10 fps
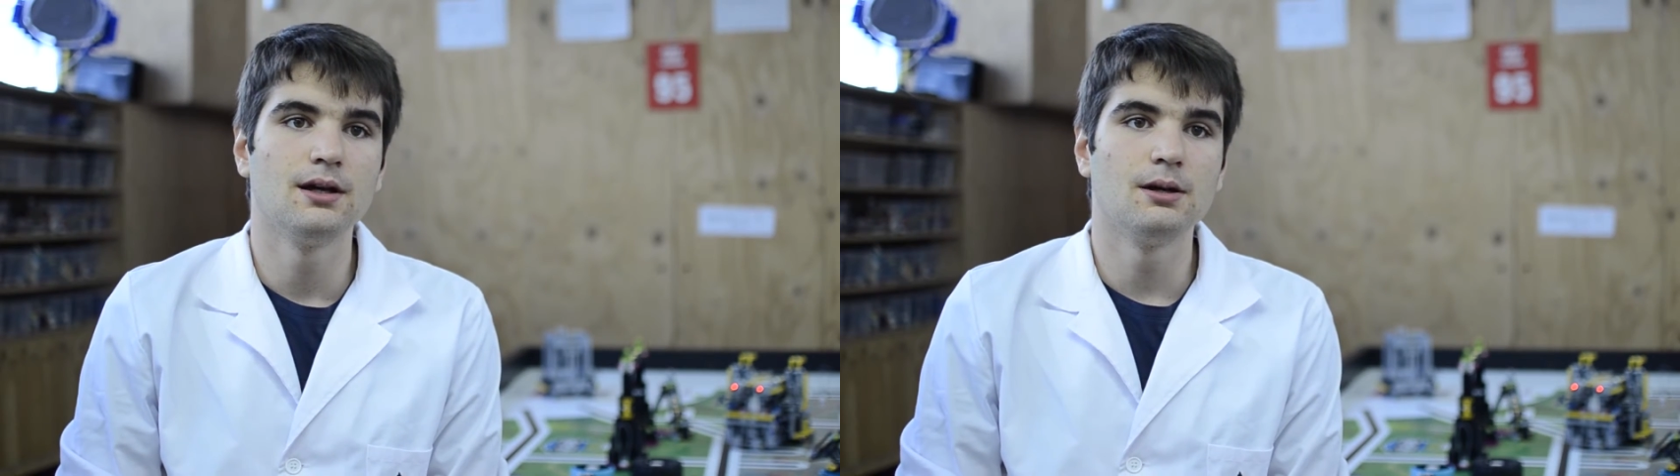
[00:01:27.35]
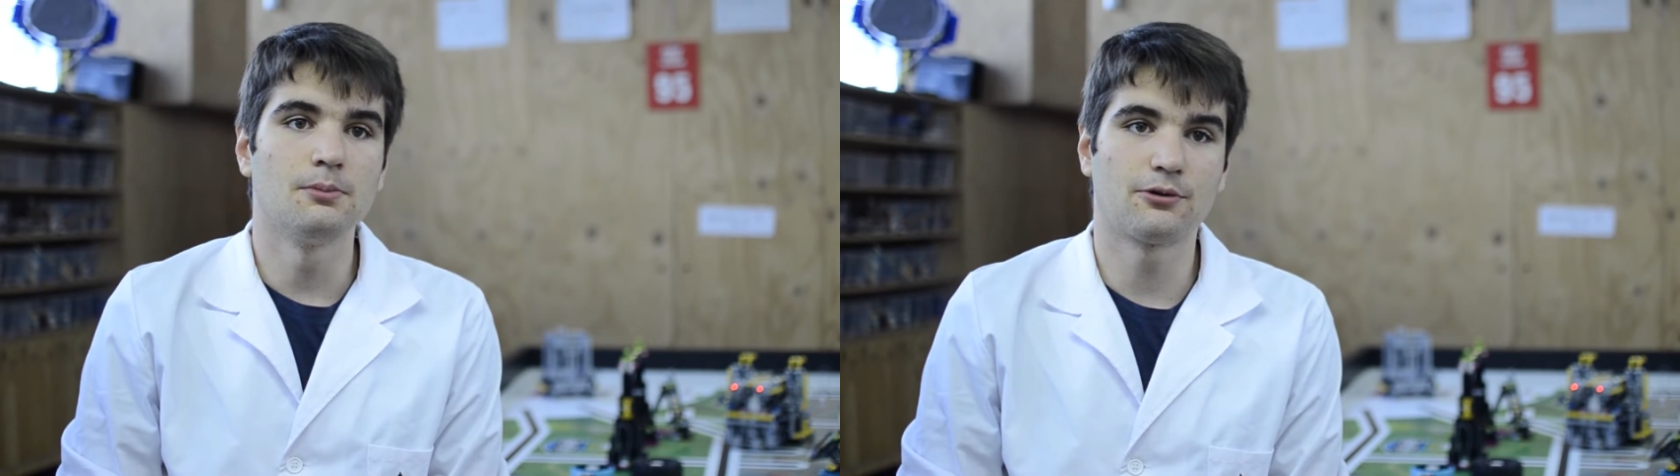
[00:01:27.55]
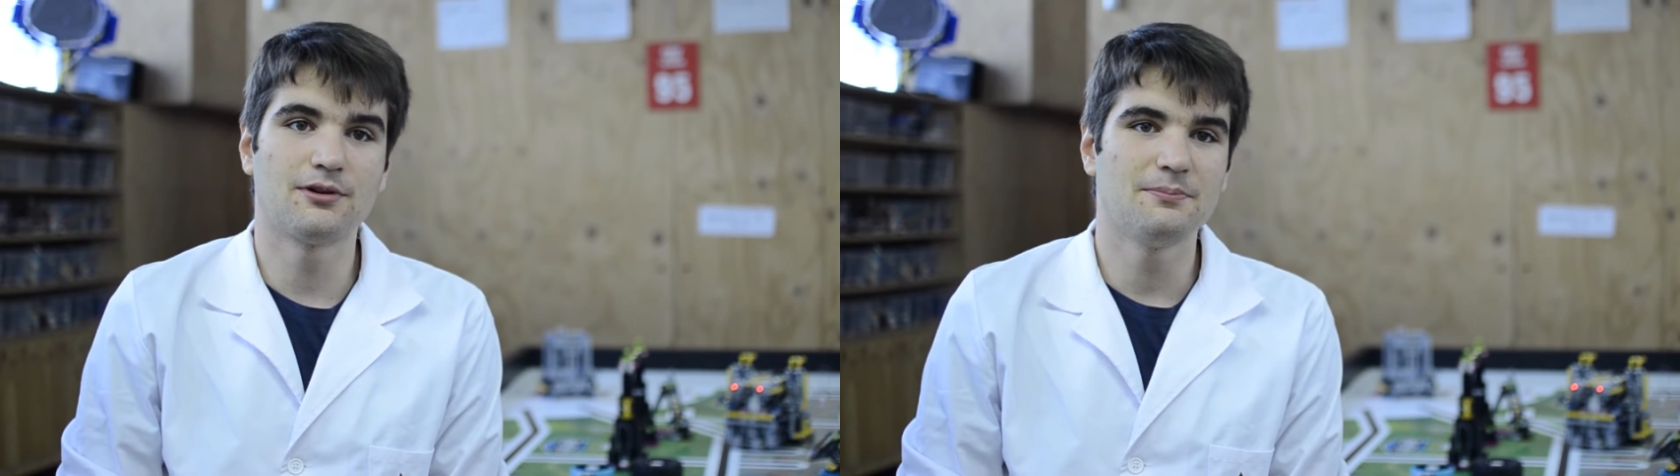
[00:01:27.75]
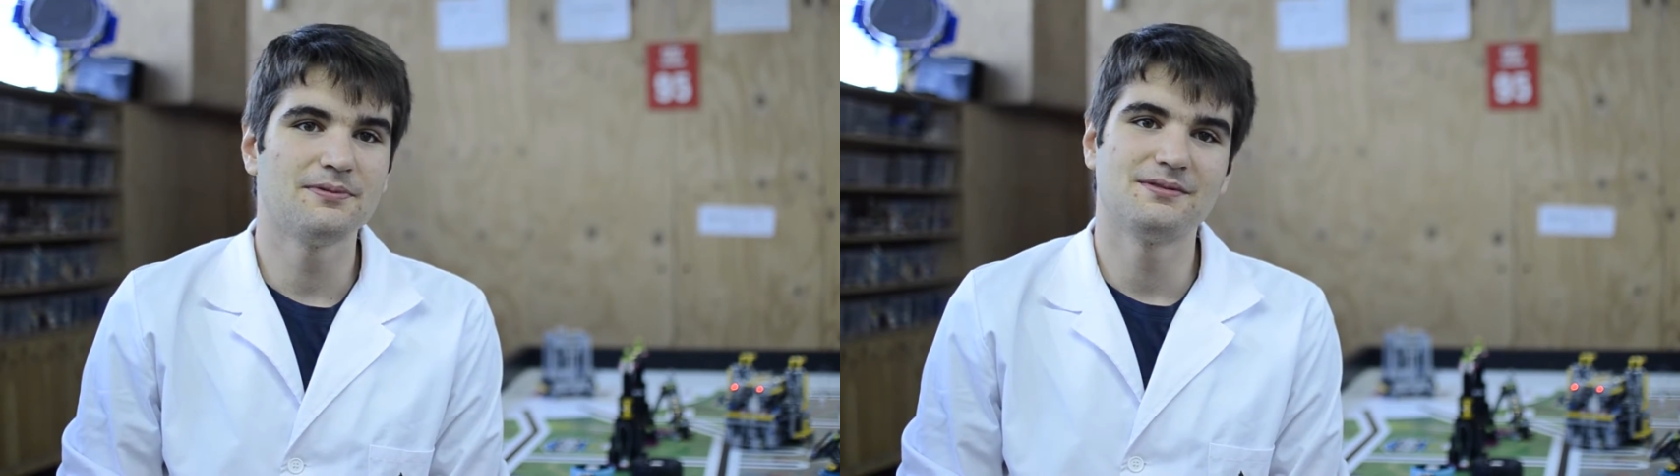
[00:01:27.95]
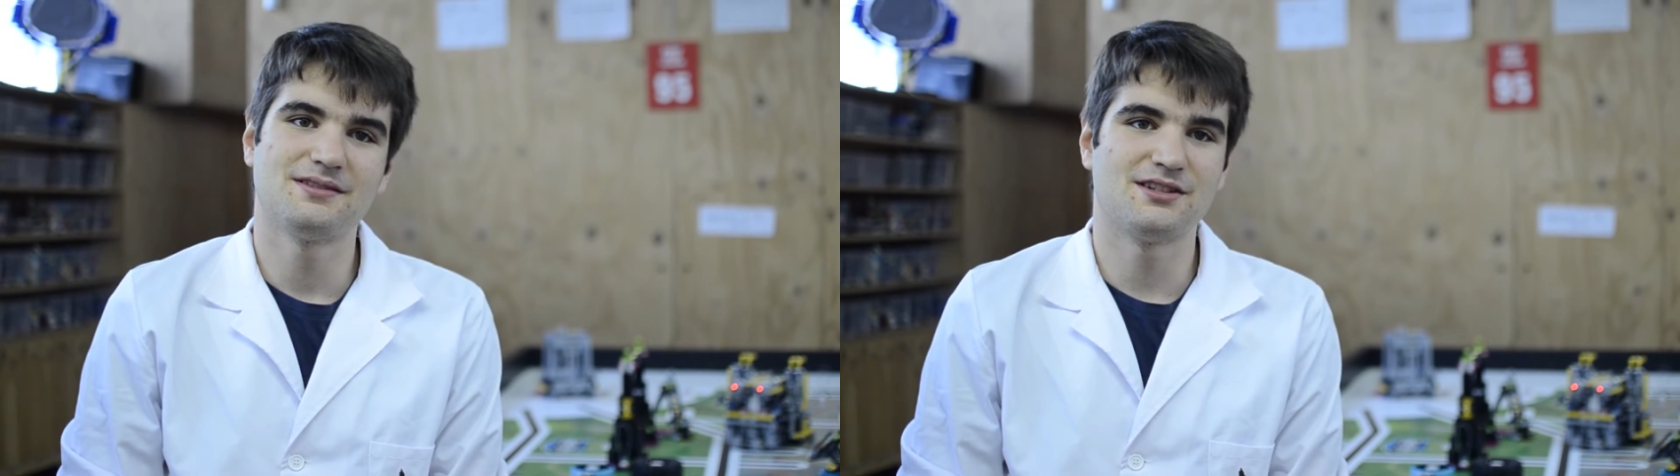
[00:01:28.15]
More grip
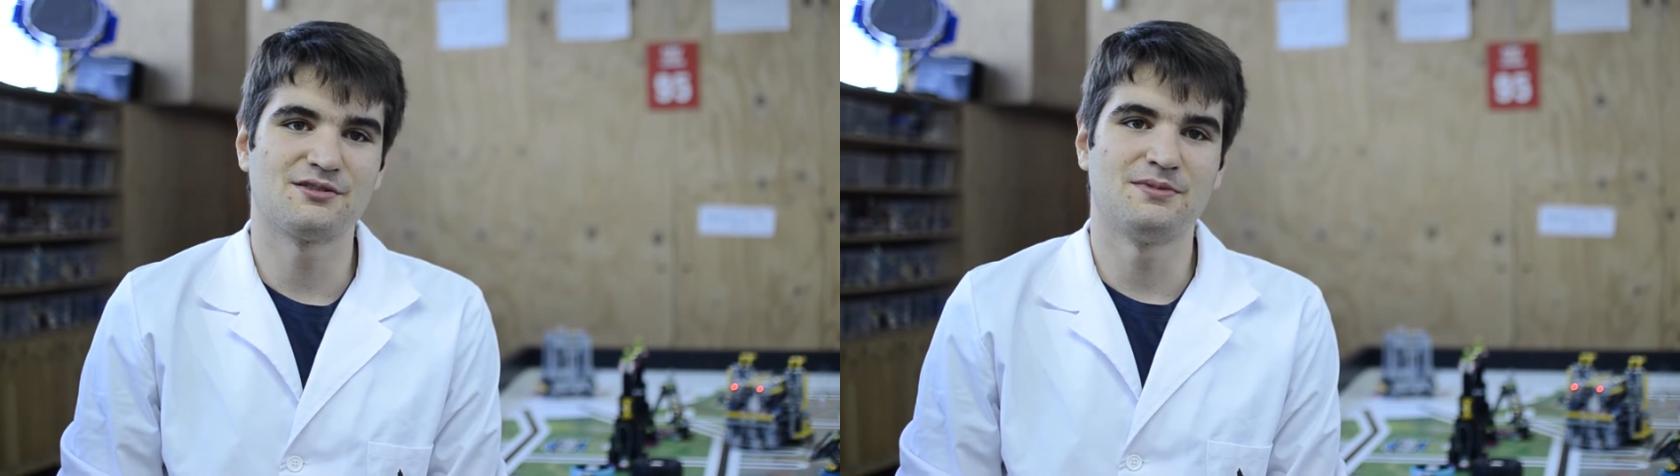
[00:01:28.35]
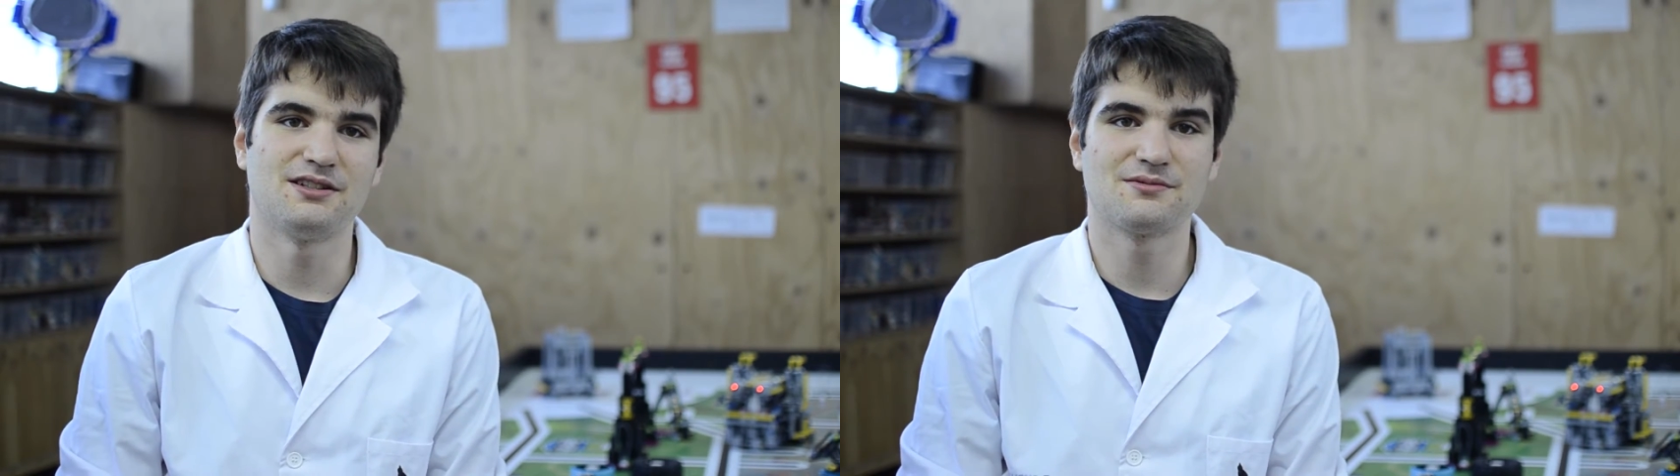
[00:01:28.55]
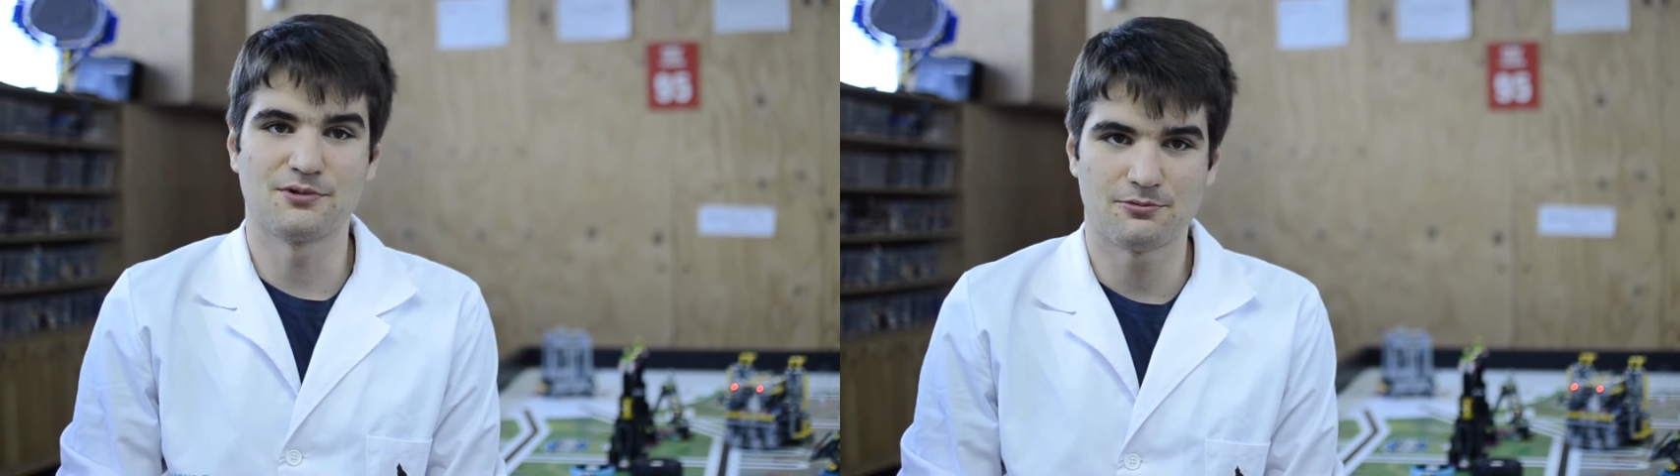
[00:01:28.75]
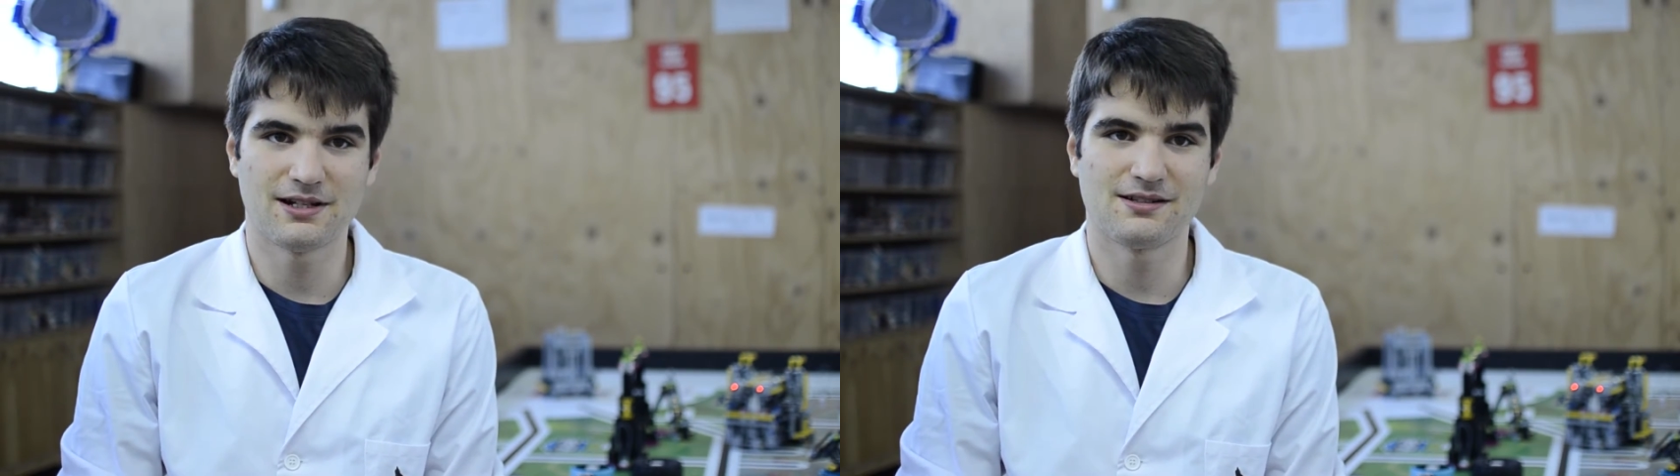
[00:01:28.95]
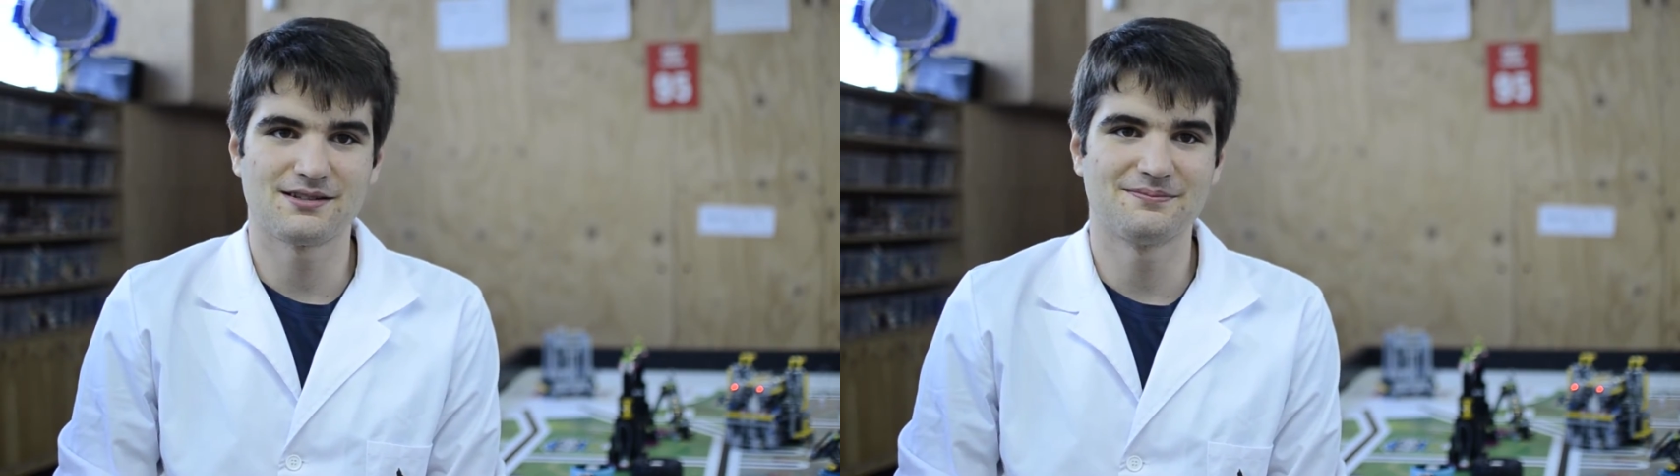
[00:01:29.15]
just means more
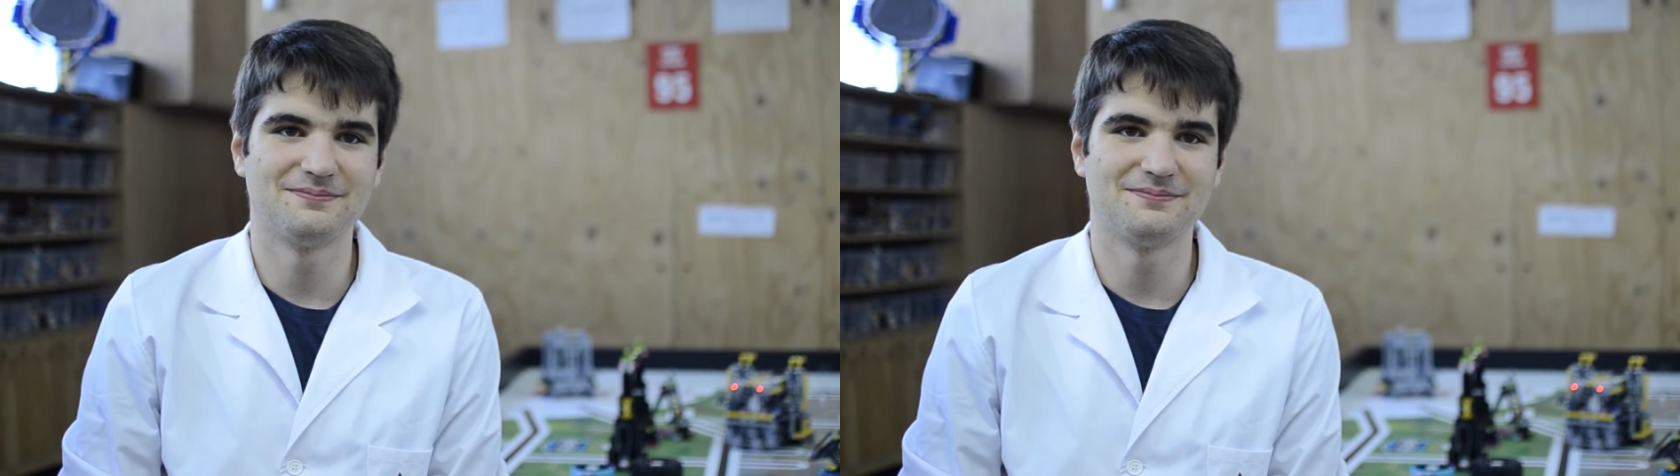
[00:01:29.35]
wheels.